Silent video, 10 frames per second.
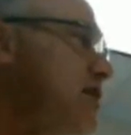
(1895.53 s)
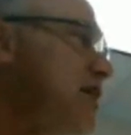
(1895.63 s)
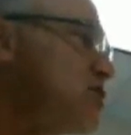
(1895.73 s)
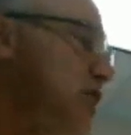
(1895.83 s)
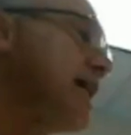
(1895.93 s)
an
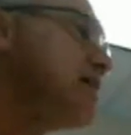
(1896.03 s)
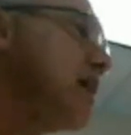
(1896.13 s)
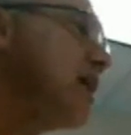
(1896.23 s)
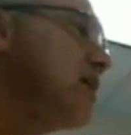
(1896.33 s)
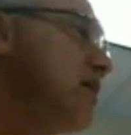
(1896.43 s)

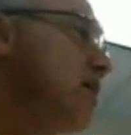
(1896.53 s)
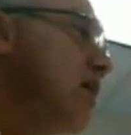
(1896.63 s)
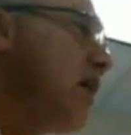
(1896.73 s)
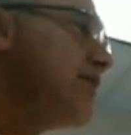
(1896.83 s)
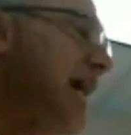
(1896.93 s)
agenda
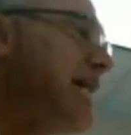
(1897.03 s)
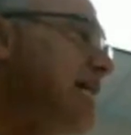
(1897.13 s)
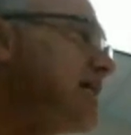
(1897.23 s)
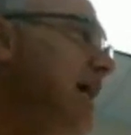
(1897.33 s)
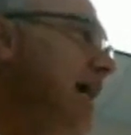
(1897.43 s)
of
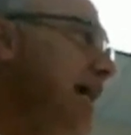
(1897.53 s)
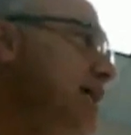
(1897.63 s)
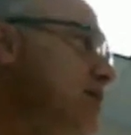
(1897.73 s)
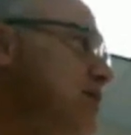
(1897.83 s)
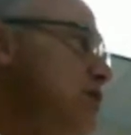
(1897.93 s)
any
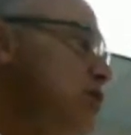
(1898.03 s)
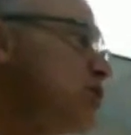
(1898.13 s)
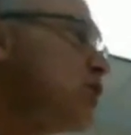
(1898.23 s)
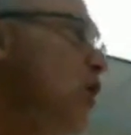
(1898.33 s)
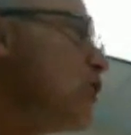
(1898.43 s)
kind to
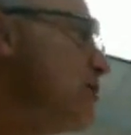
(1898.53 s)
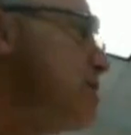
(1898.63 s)
show that